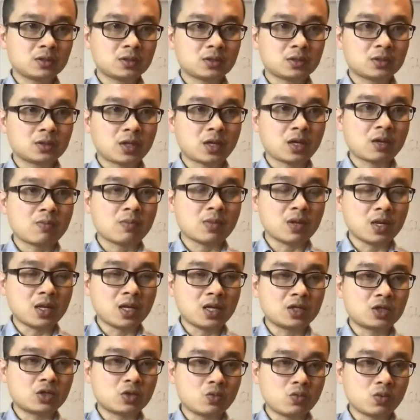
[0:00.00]
Okay,
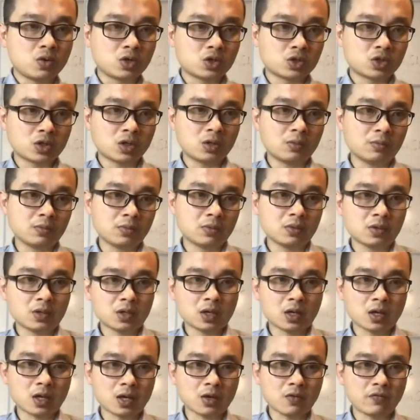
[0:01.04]
Malaysia workshop.
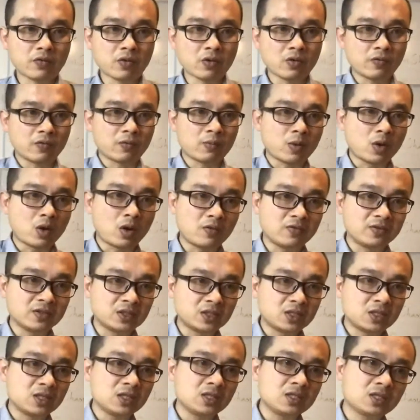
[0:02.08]
If you're from
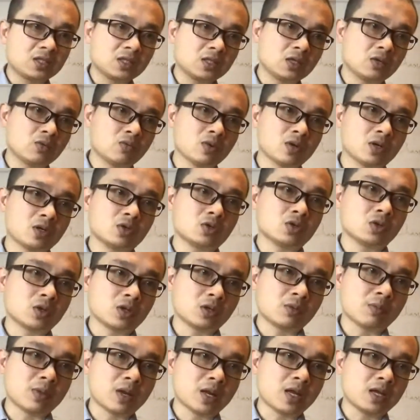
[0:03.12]
overseas, you want to join the
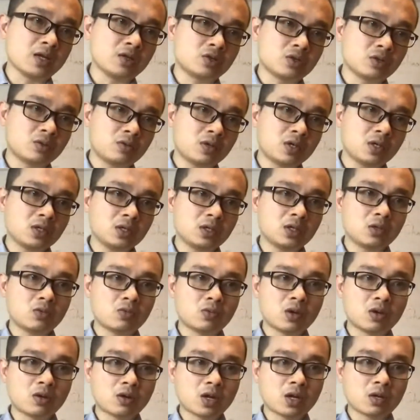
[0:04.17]
Malaysia one, you're
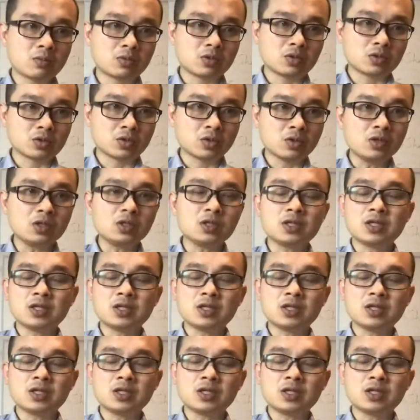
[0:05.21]
welcome to join.